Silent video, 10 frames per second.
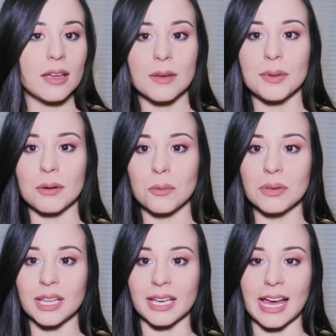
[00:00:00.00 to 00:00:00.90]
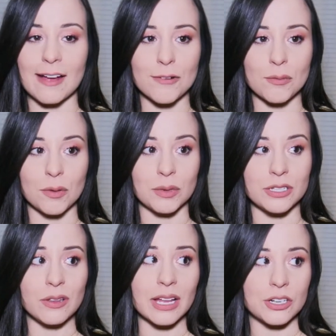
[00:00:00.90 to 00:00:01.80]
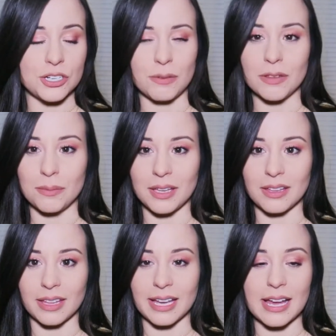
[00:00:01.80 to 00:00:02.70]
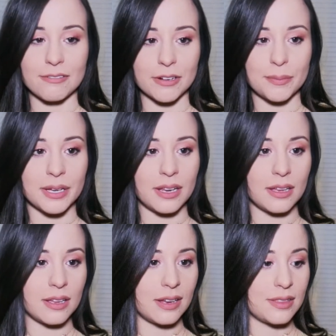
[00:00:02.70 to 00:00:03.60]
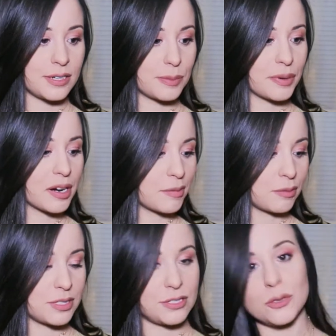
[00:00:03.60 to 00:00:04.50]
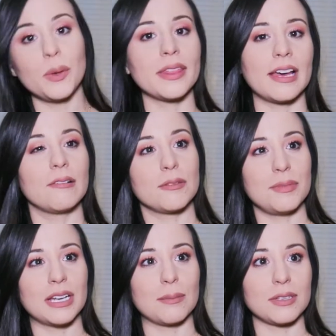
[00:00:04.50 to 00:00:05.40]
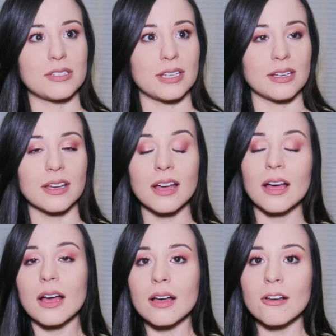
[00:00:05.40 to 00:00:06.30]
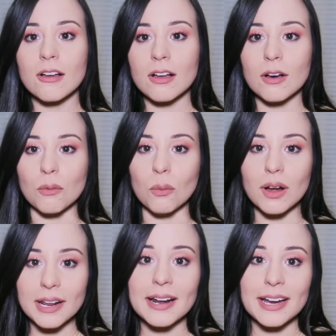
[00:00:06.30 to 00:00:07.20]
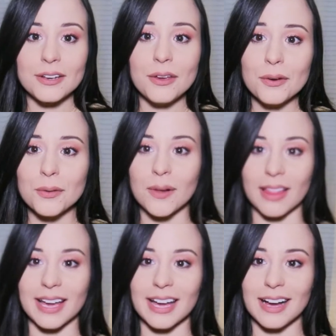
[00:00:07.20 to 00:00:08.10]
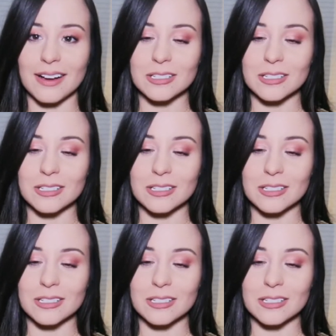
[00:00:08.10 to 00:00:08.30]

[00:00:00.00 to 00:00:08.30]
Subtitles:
But it would be like everyone would do that shit with me. Like, everybody in the department was doing that with me, and I'm just like, what did I do? Like,